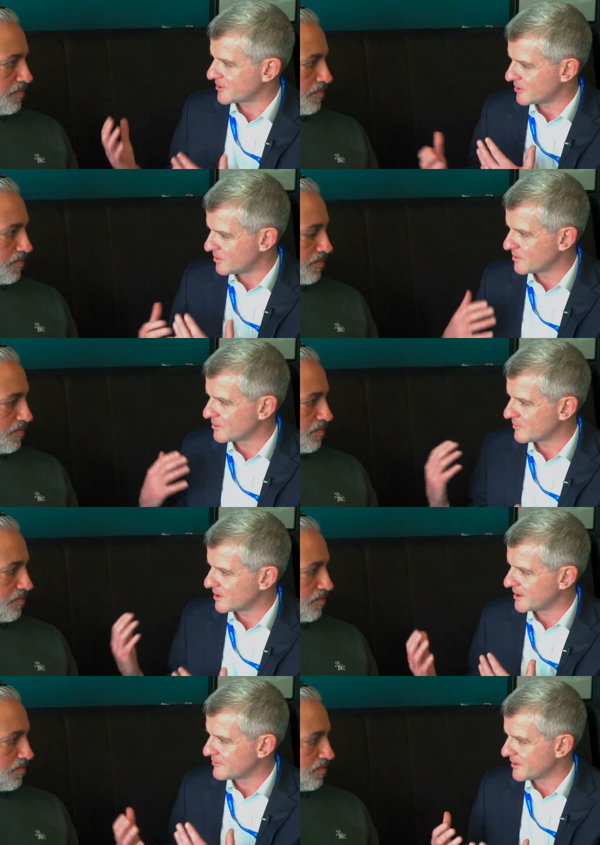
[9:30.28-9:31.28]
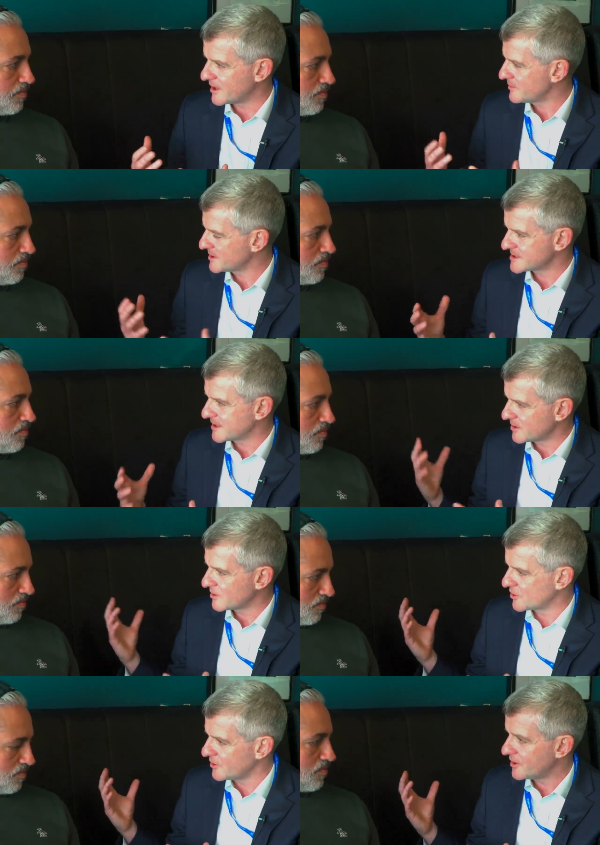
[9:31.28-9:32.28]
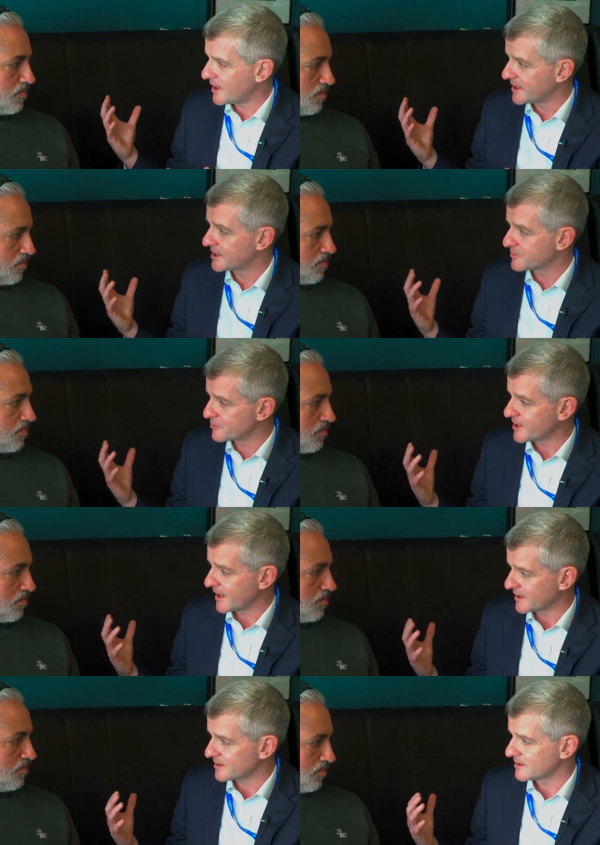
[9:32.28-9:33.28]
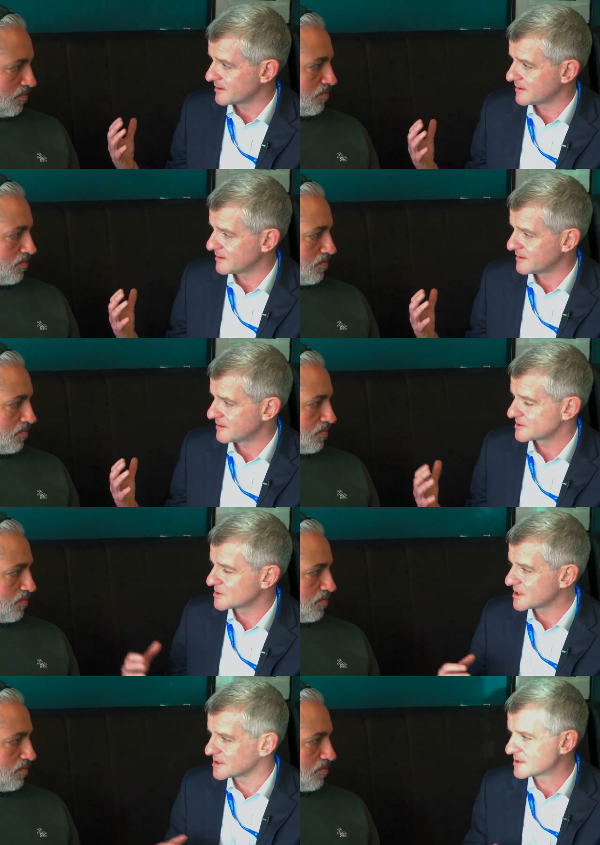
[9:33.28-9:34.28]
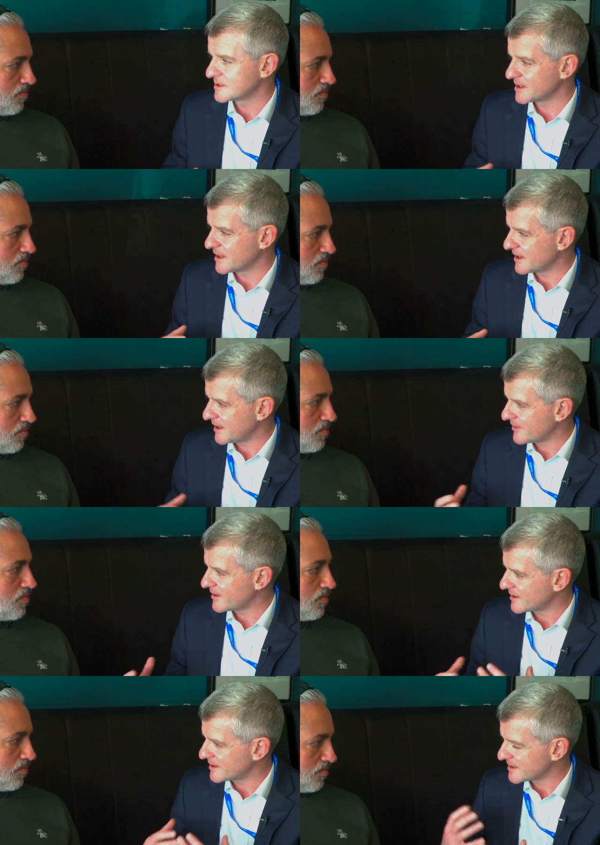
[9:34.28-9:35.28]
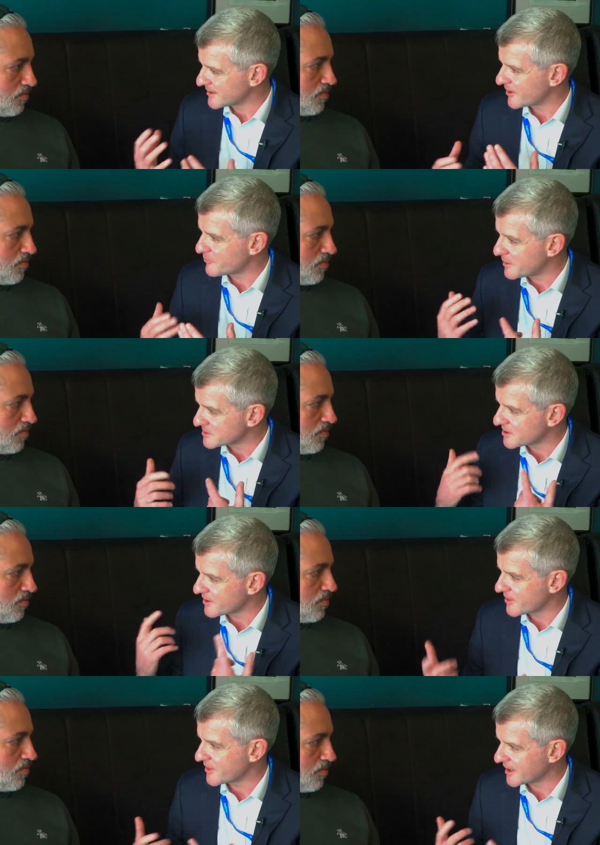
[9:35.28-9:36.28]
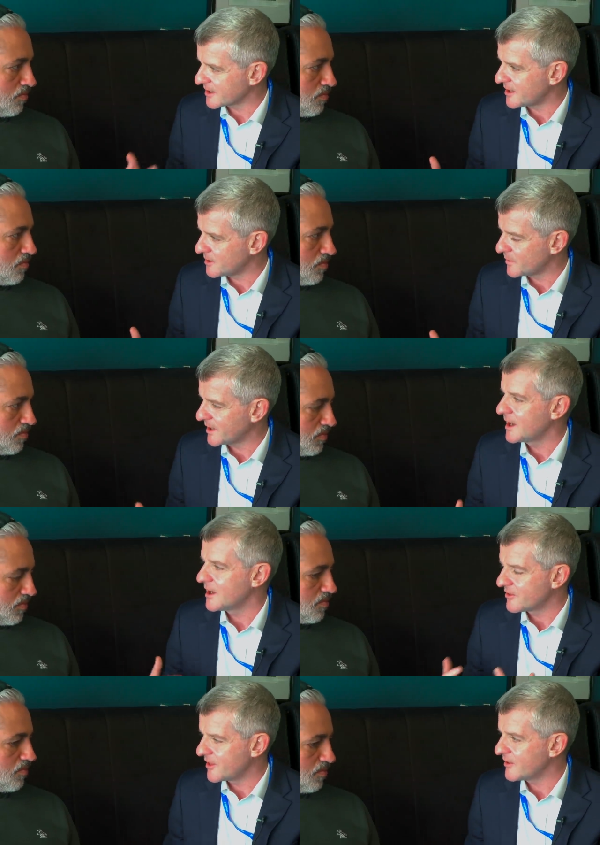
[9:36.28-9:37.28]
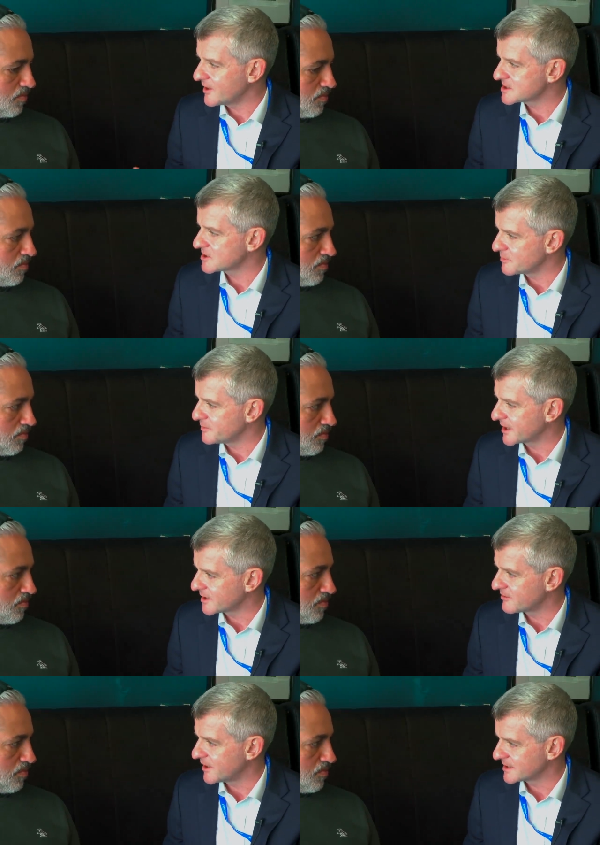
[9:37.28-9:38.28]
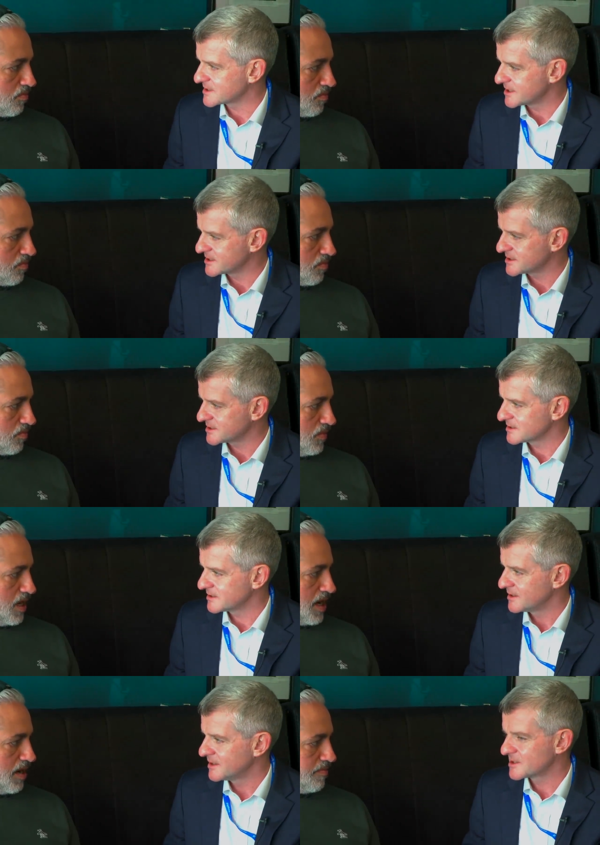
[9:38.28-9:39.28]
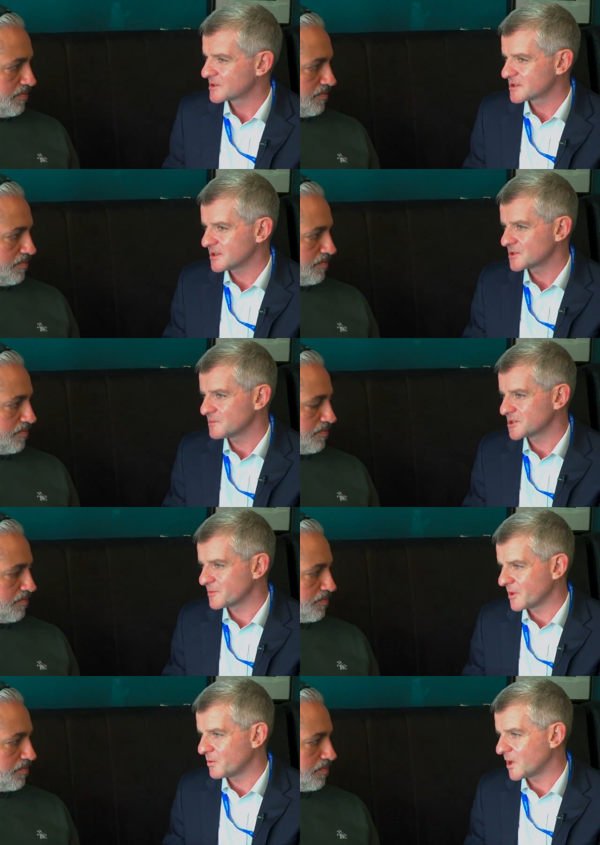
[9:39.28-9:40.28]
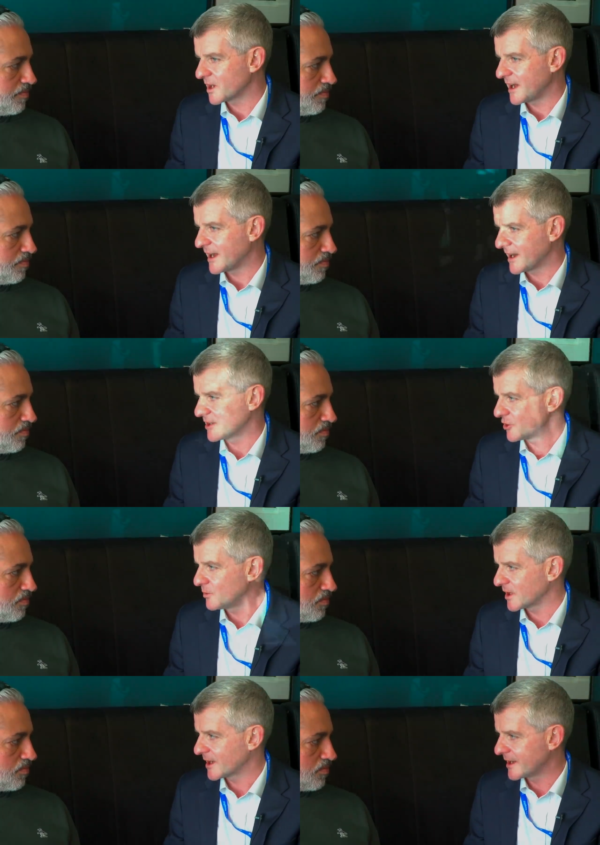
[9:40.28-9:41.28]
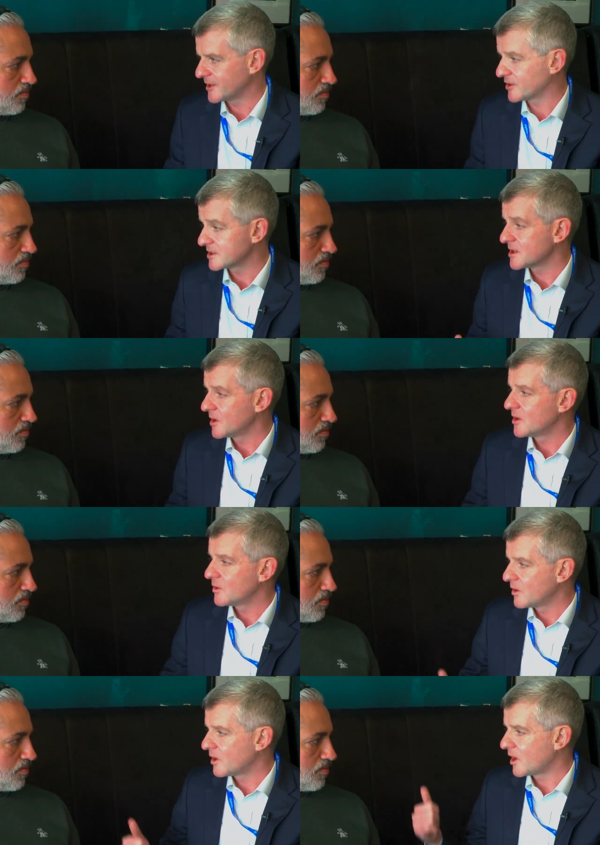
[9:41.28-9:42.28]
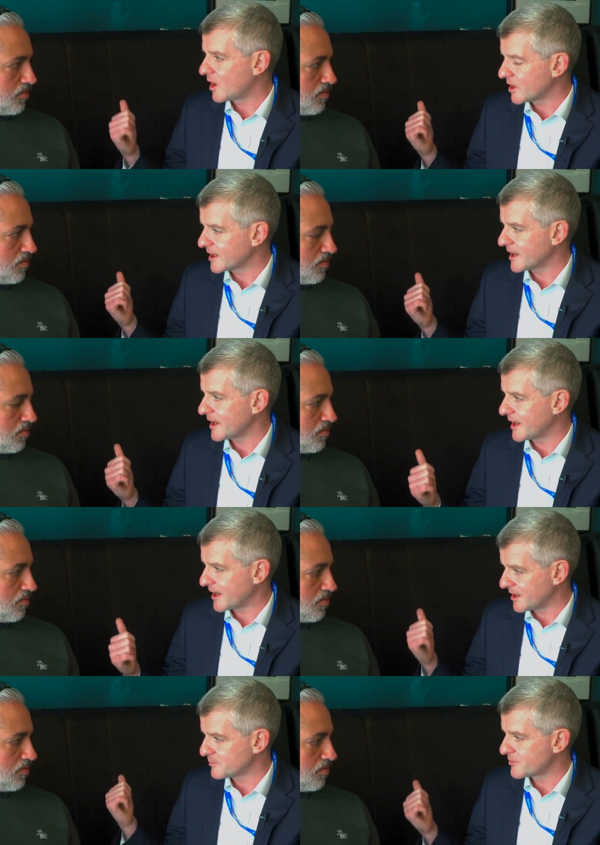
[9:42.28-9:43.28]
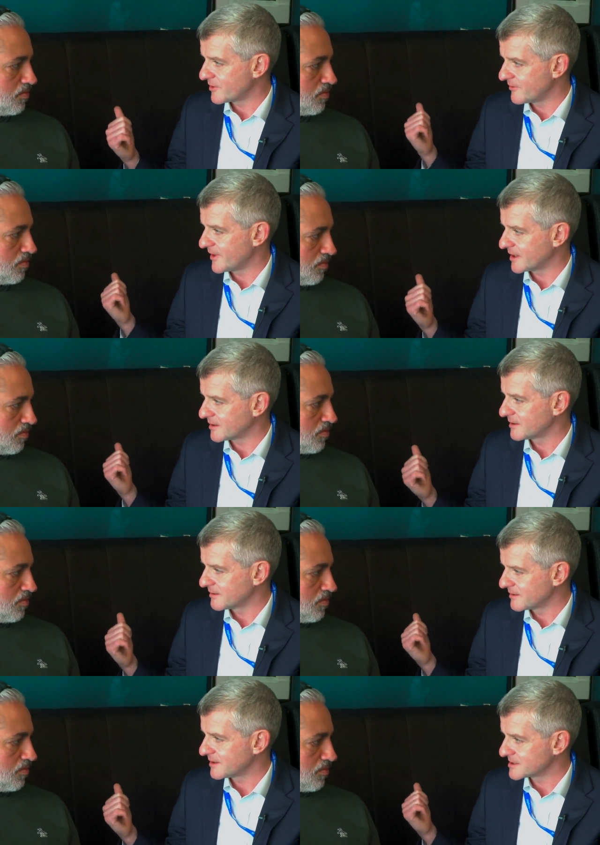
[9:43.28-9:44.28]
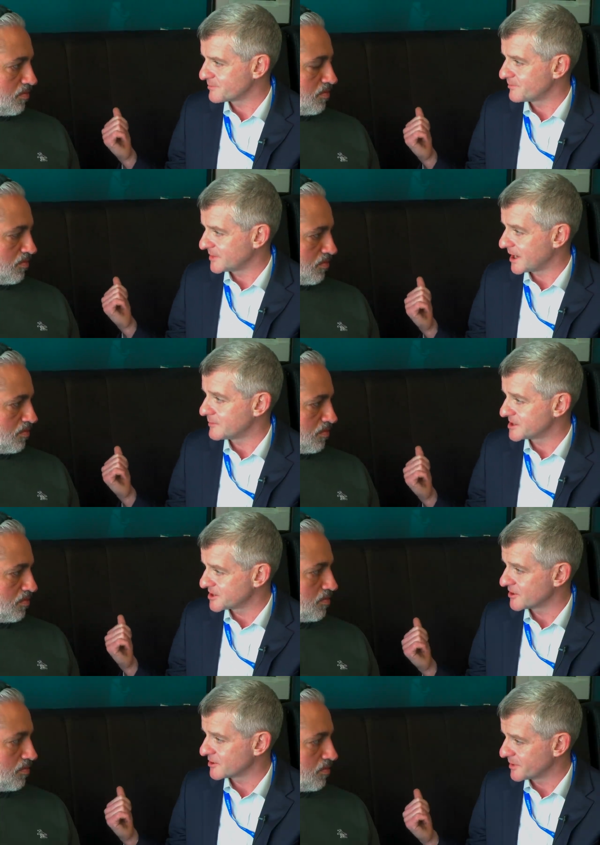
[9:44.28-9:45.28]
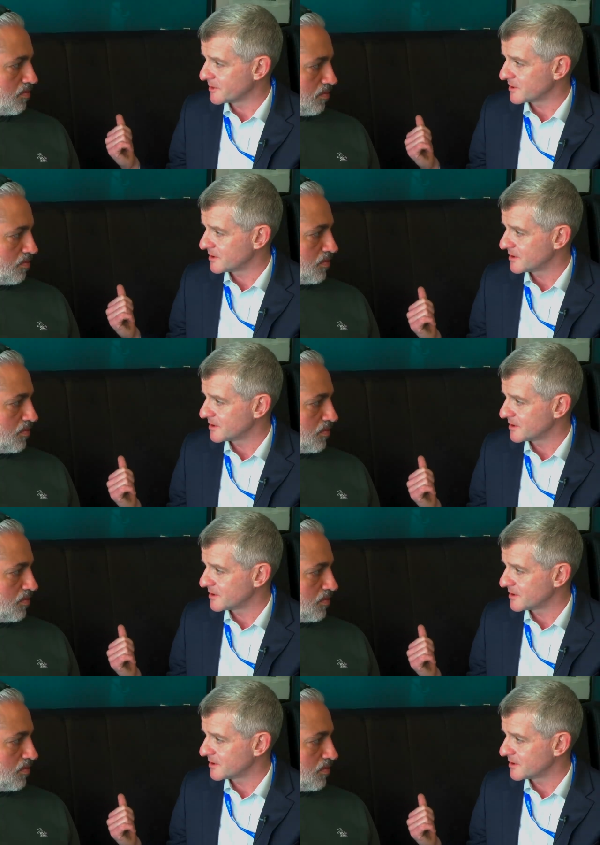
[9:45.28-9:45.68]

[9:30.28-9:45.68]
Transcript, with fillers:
Speaker 1: at their own environment, saying, who do I need to protect? So it's, and, and if people start thinking that way, then they start making the right decisions. Yeah. So it's not so much about what can I do, what can I do. It's how can I help prevent this damage in other people?